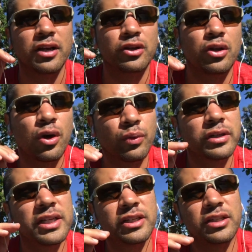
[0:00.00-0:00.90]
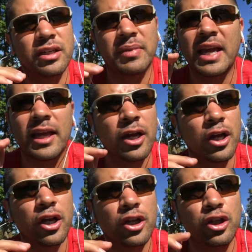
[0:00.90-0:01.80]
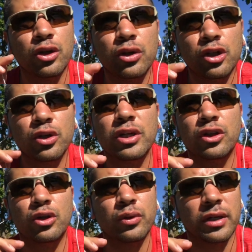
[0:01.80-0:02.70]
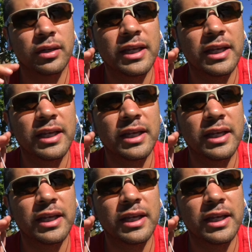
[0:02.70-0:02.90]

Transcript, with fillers: No, we're teaching them, hey, you you can do it.